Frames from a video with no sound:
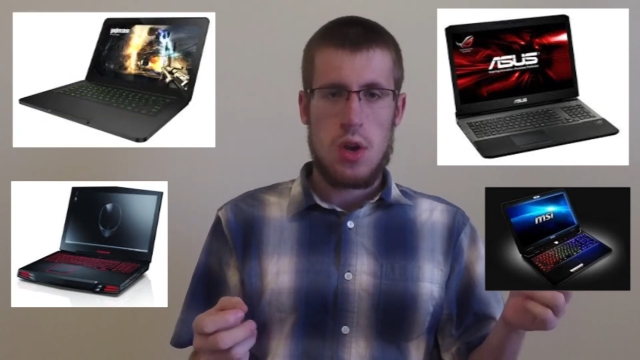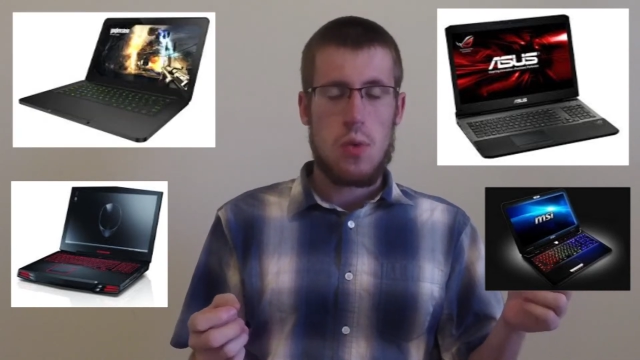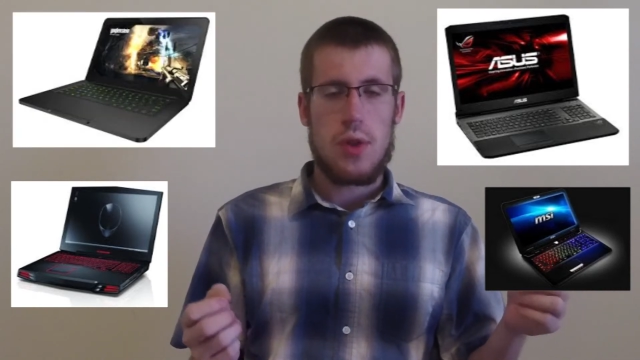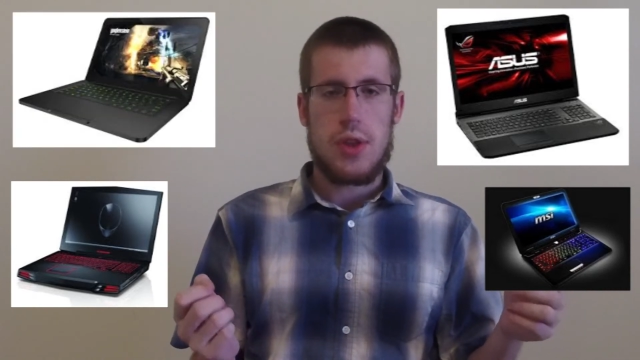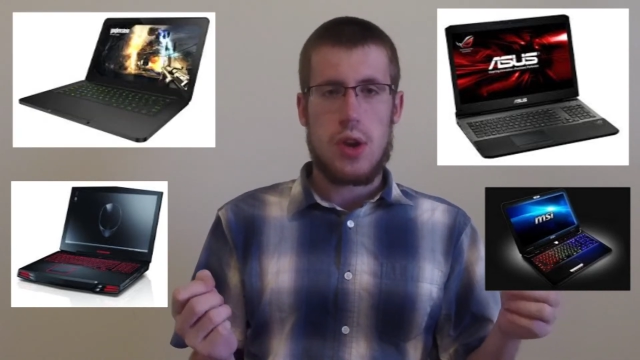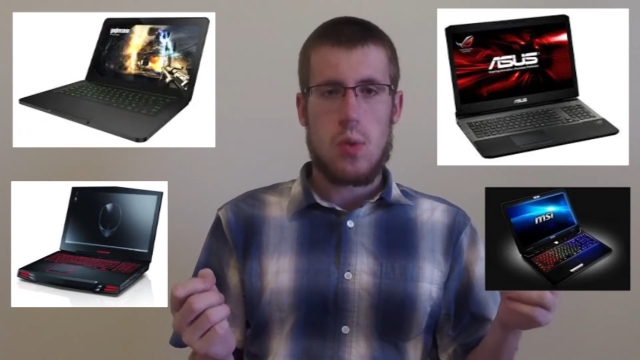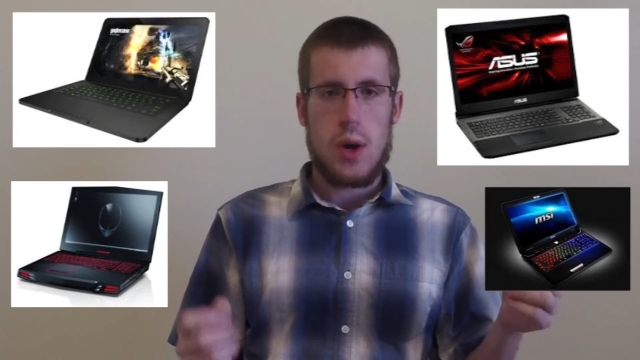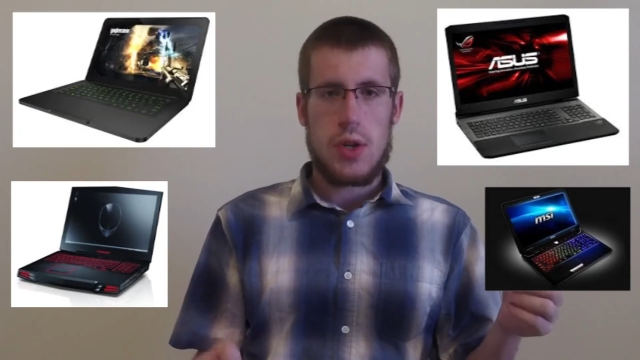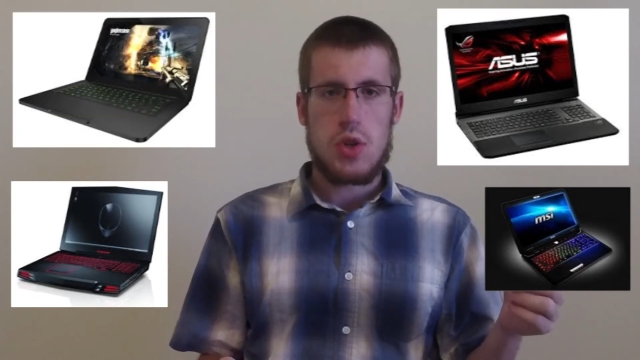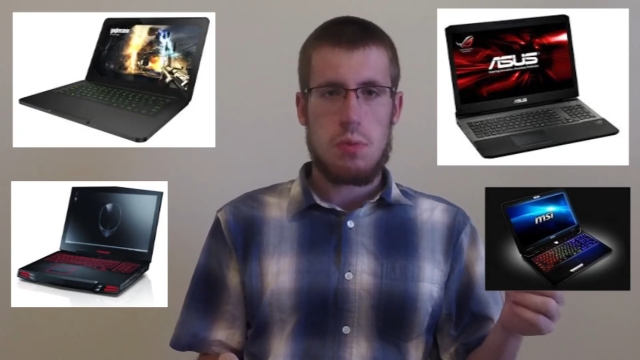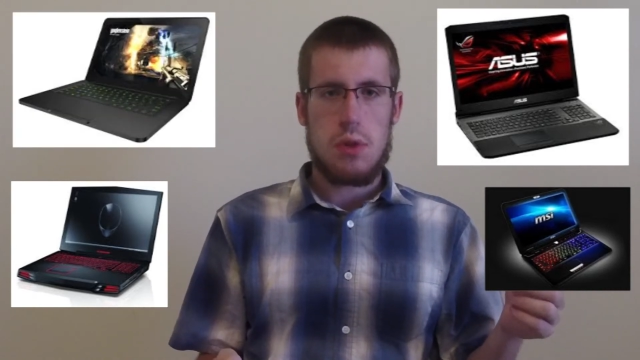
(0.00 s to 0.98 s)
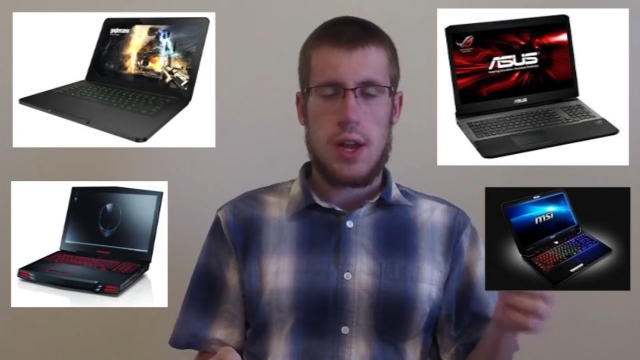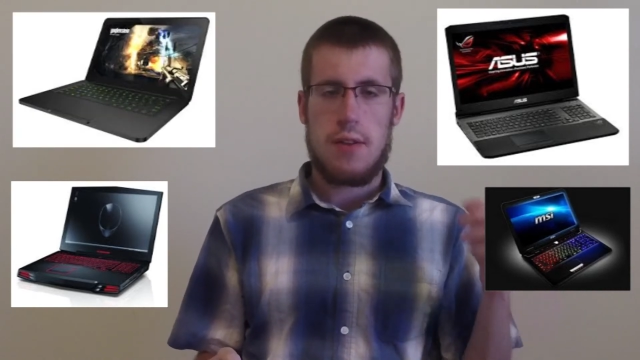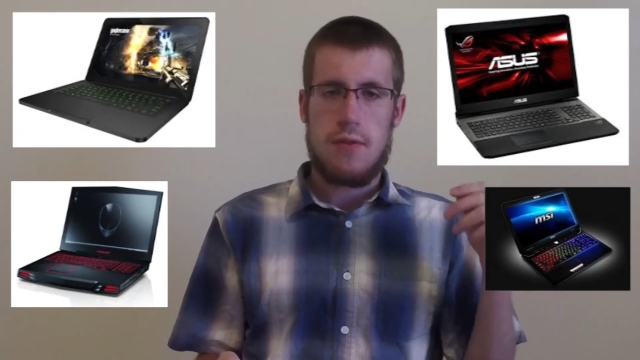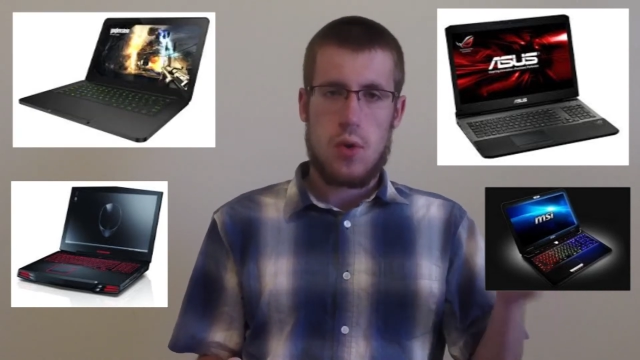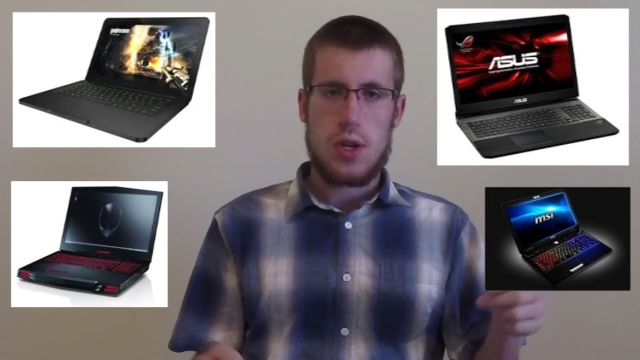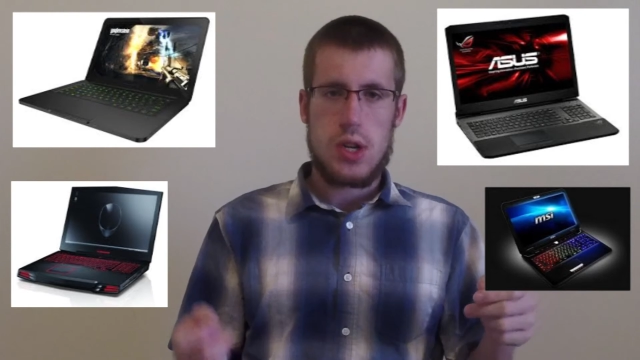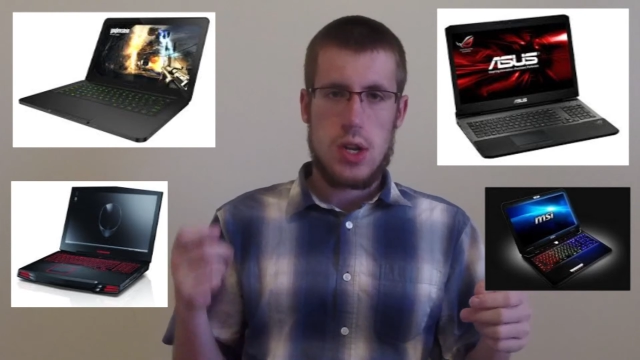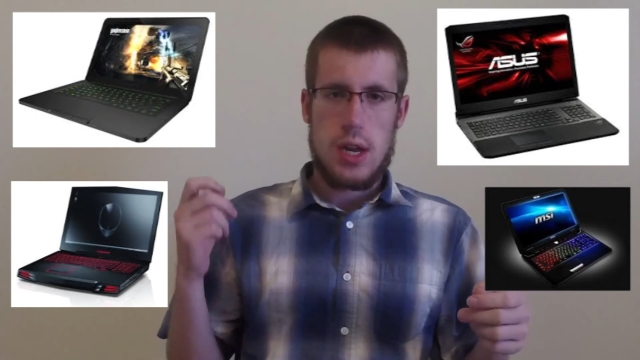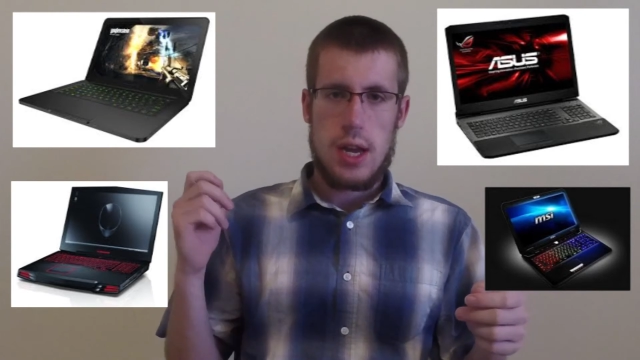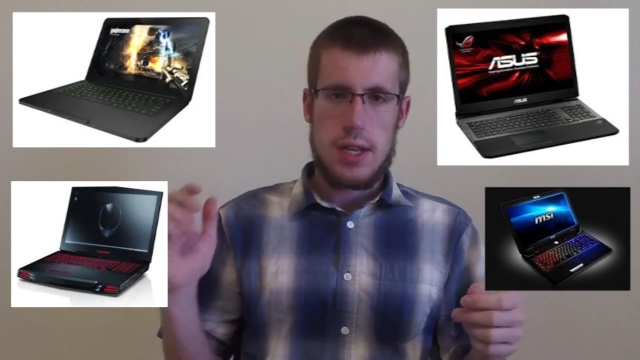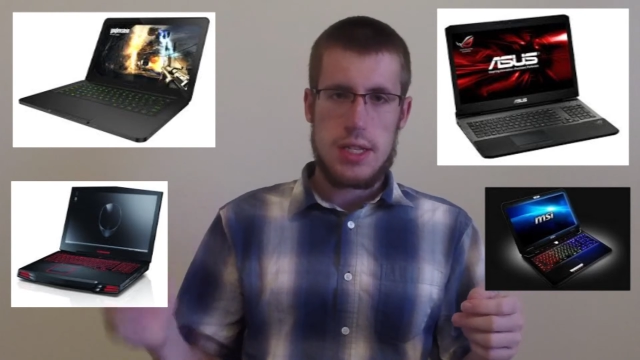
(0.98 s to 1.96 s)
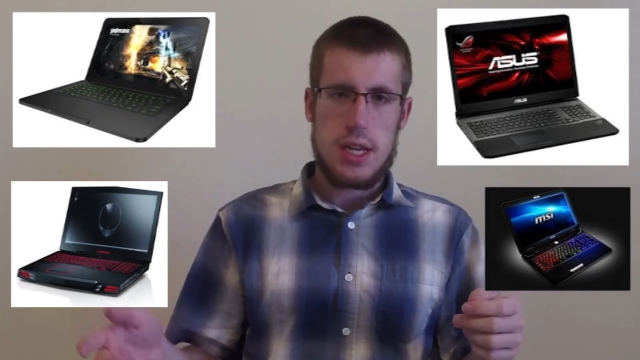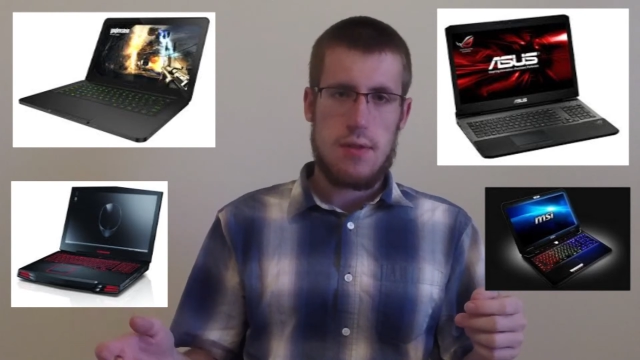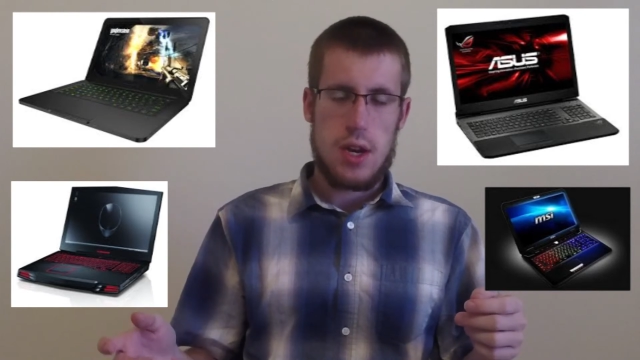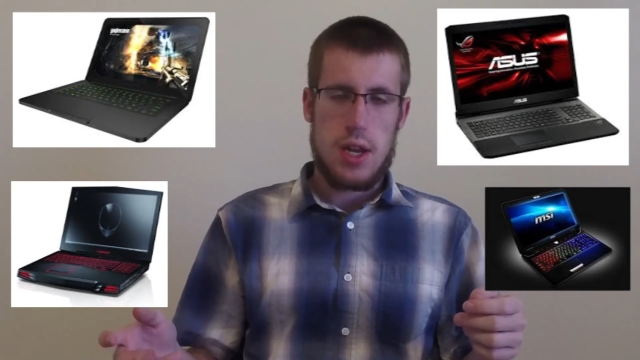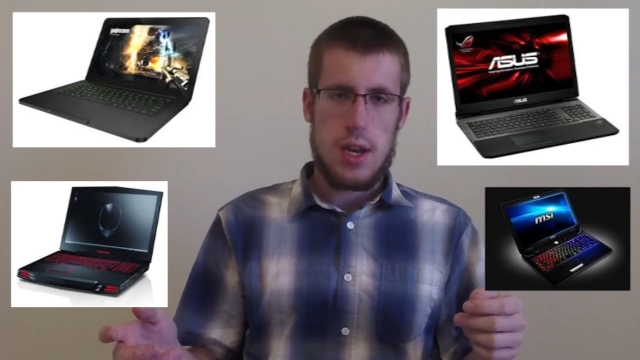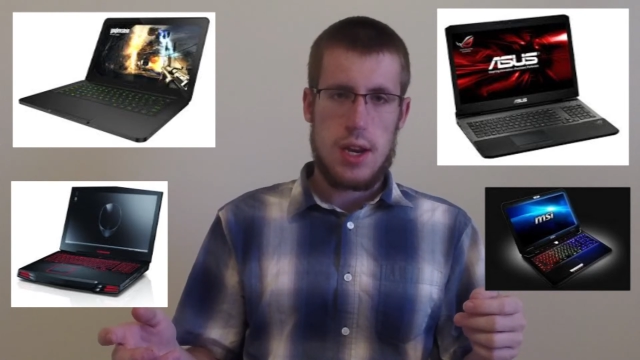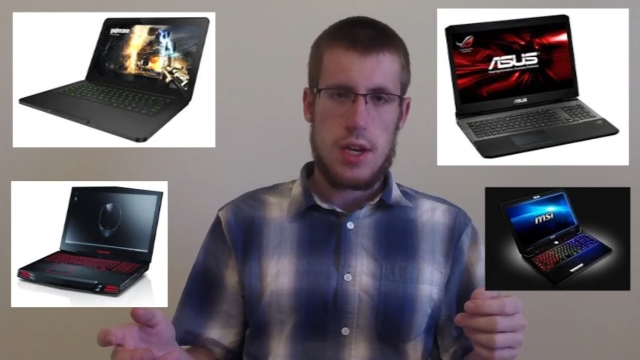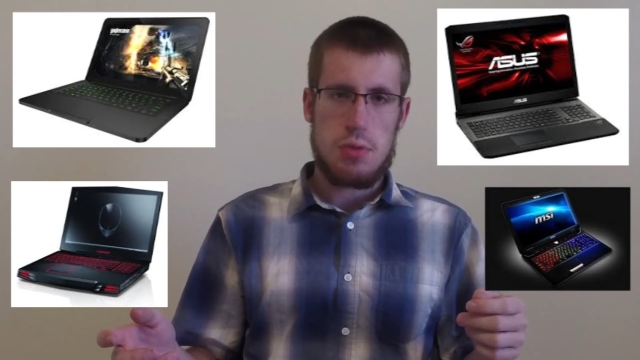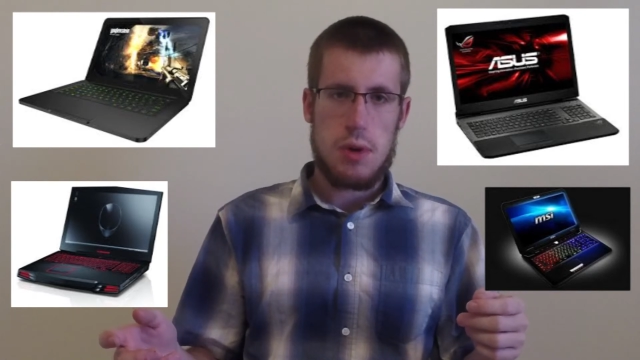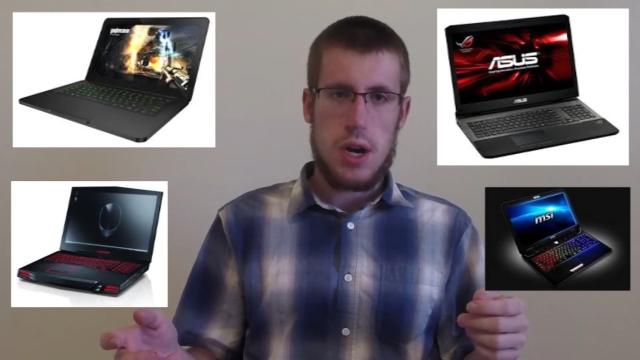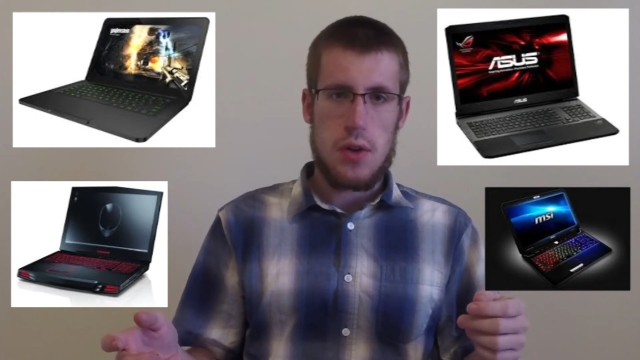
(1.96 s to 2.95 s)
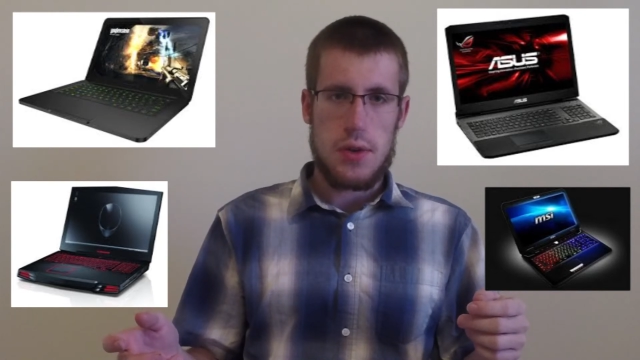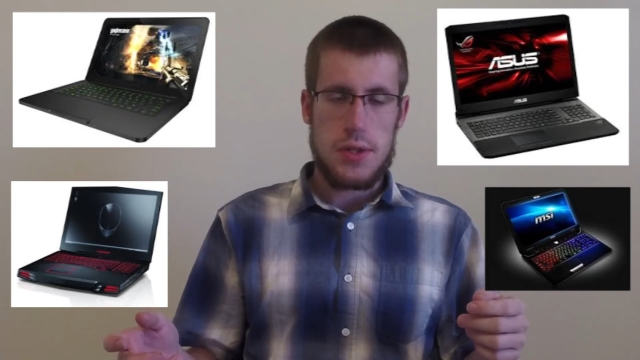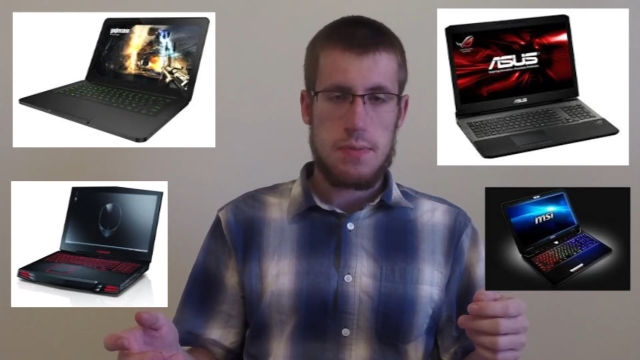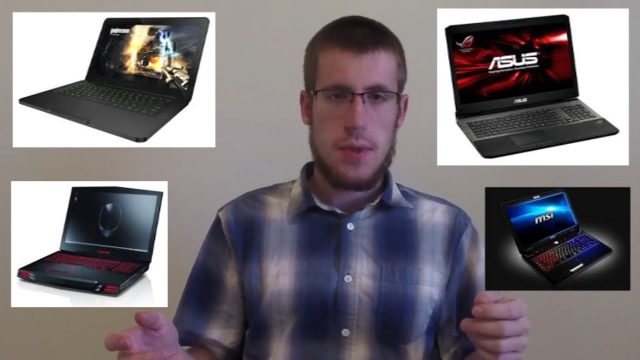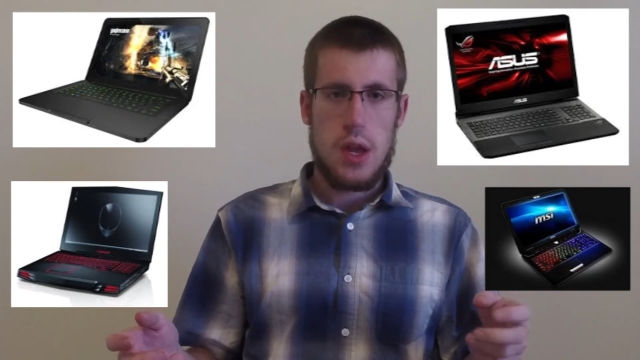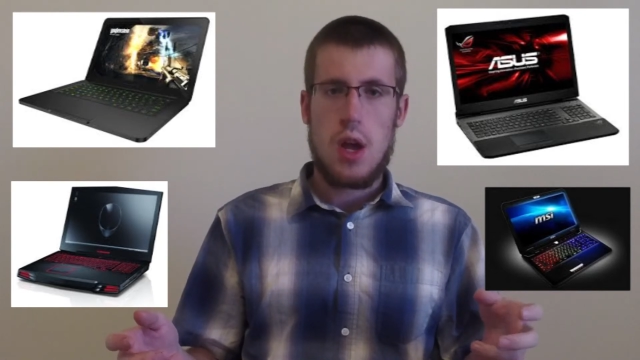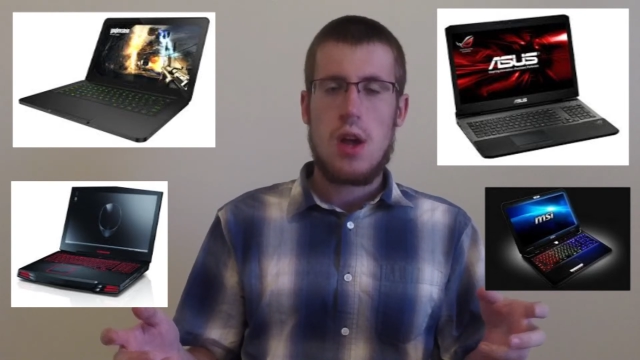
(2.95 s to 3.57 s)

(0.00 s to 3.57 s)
with their Razer Blade 14 and 17-inch models.